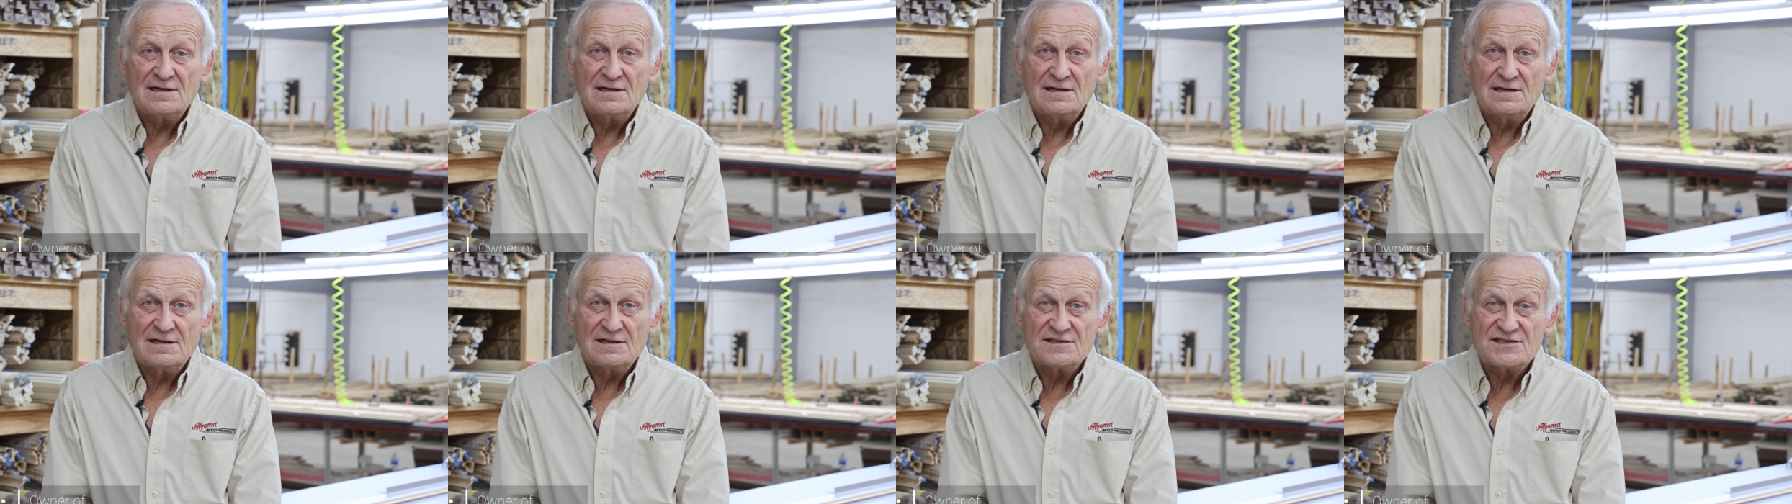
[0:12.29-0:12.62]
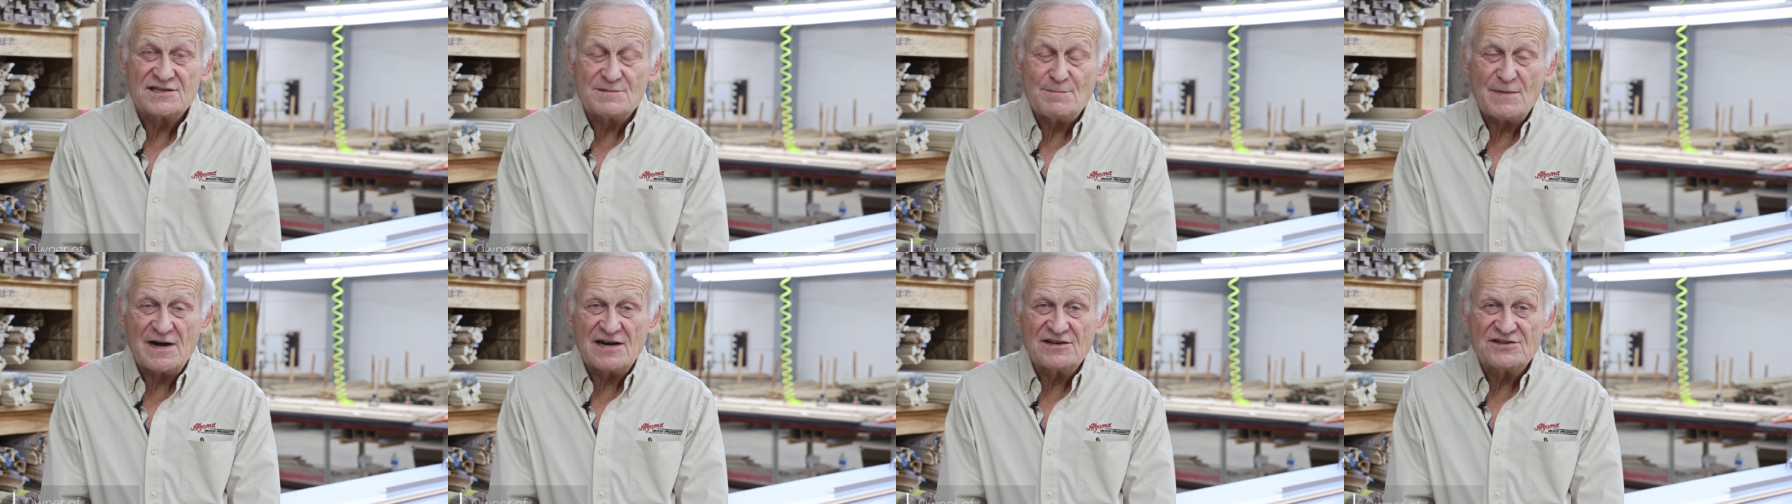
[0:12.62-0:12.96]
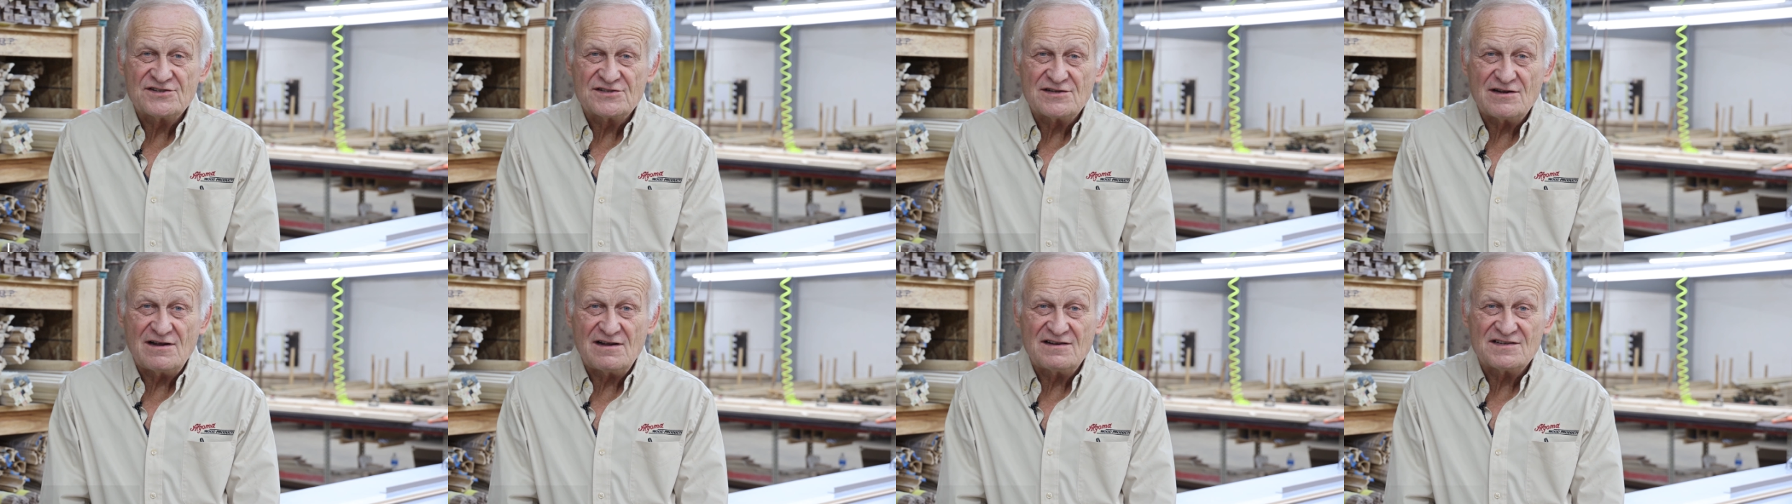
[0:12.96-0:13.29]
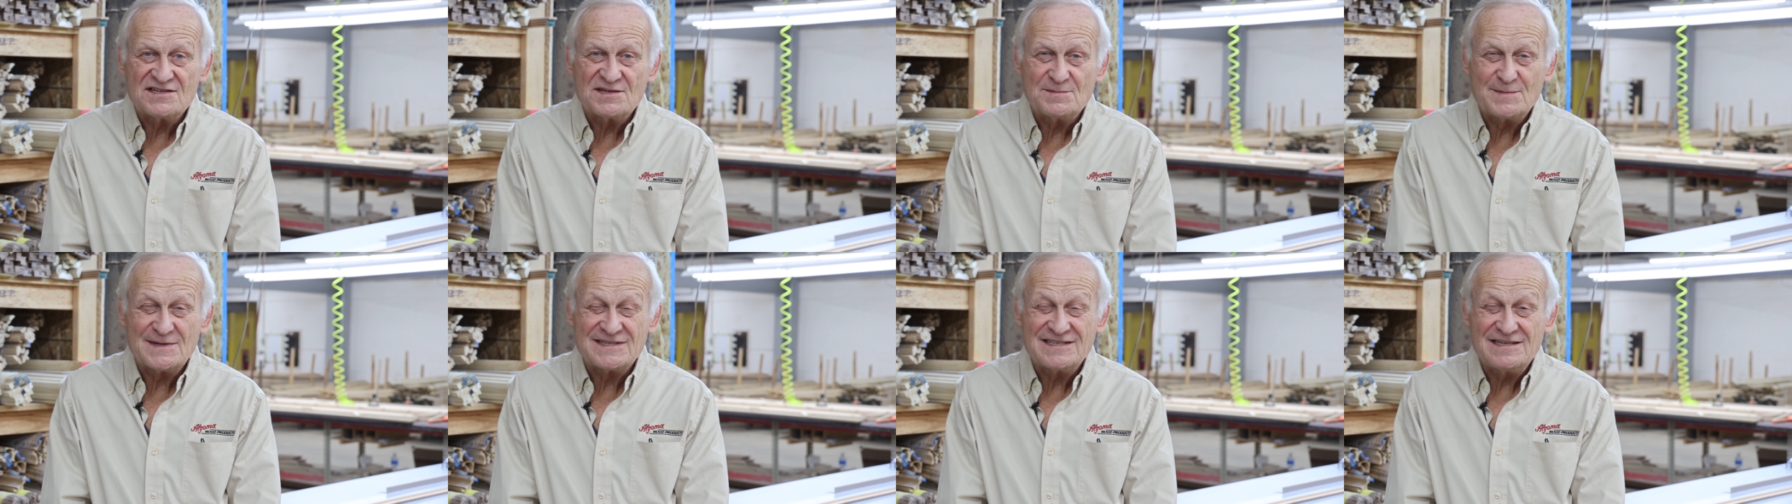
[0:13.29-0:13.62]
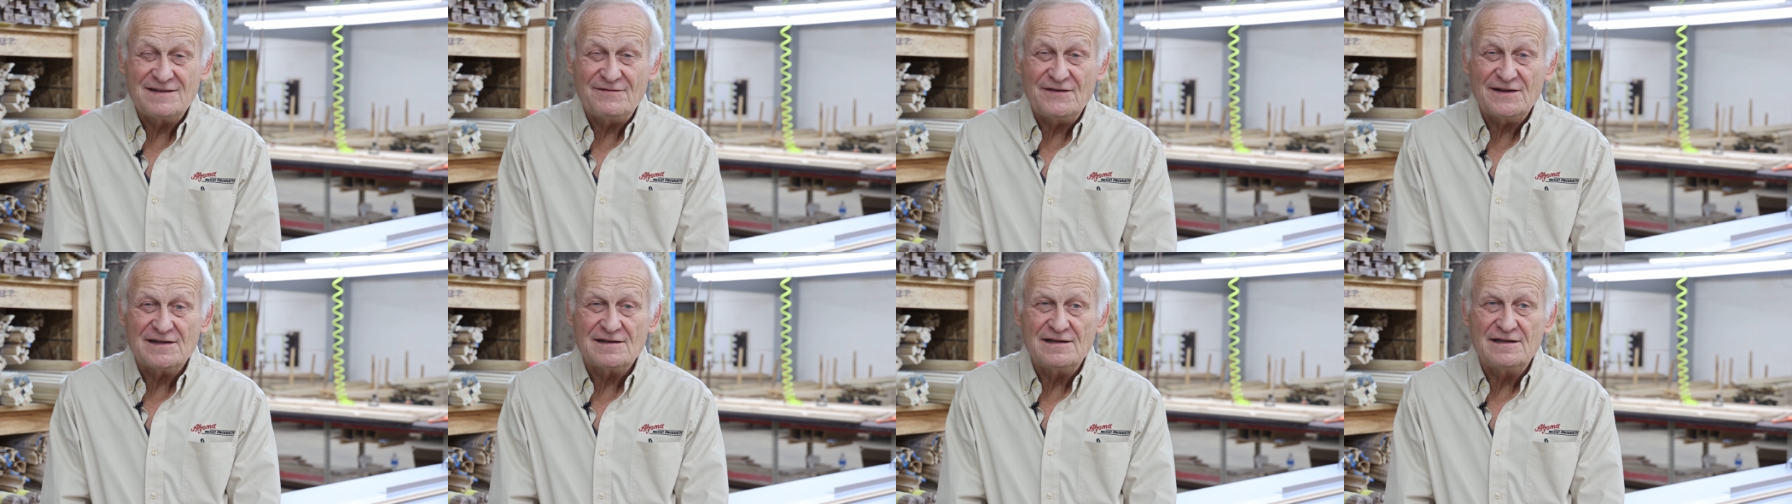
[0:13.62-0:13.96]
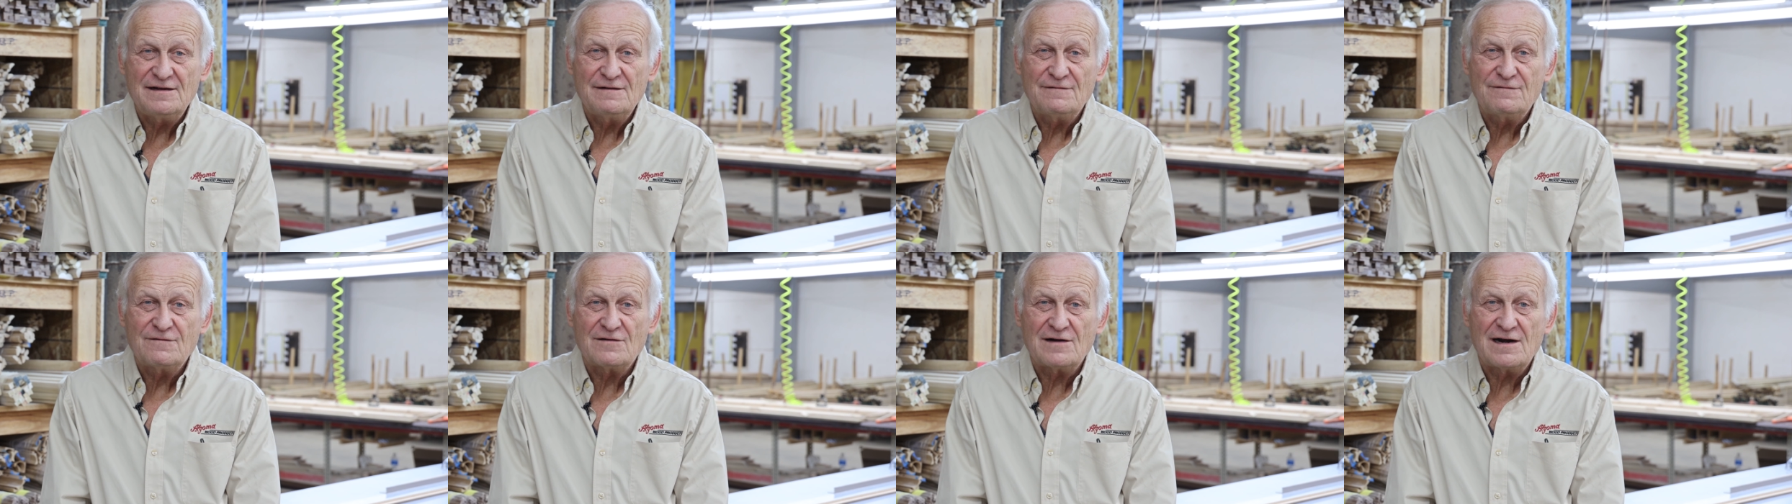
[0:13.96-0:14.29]
Smart Saw specifically
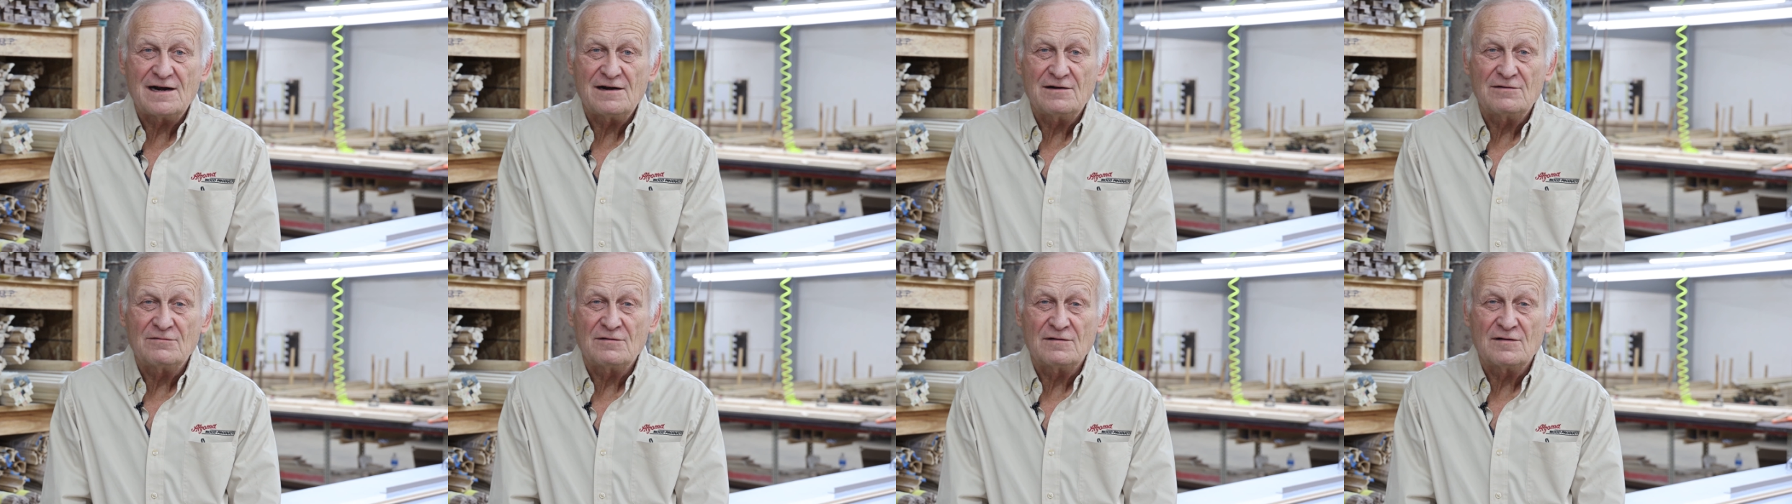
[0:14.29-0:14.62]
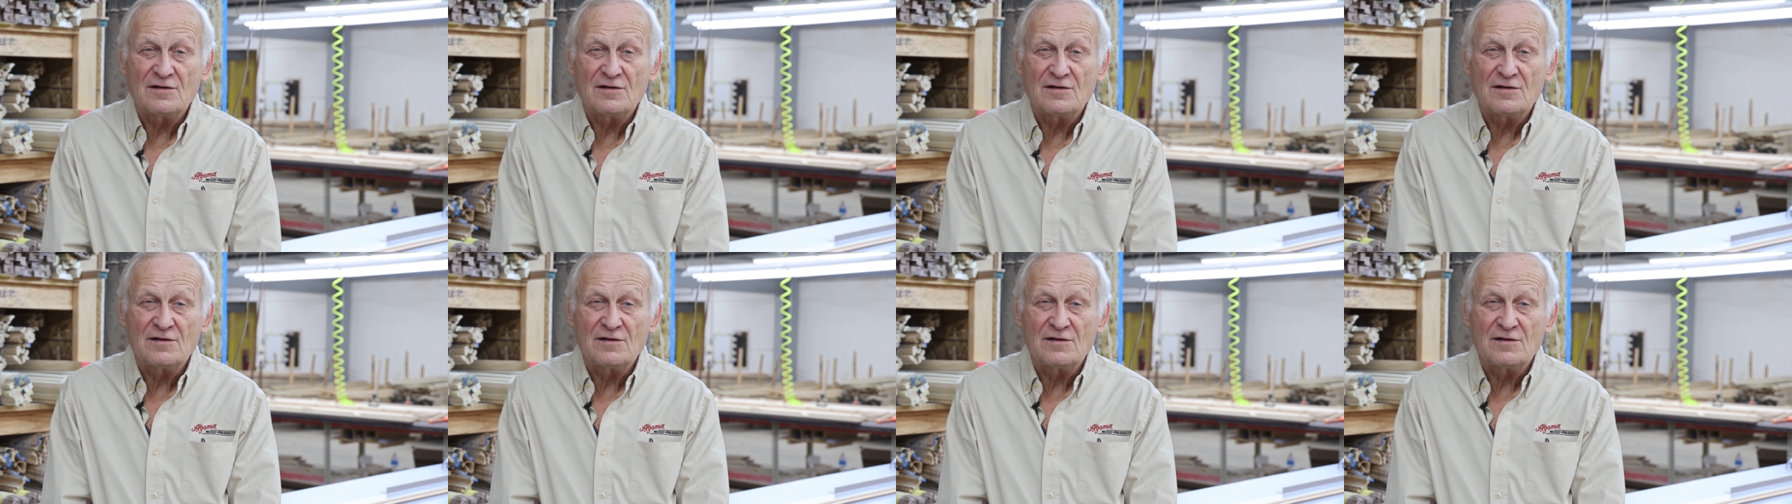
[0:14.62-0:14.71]
for our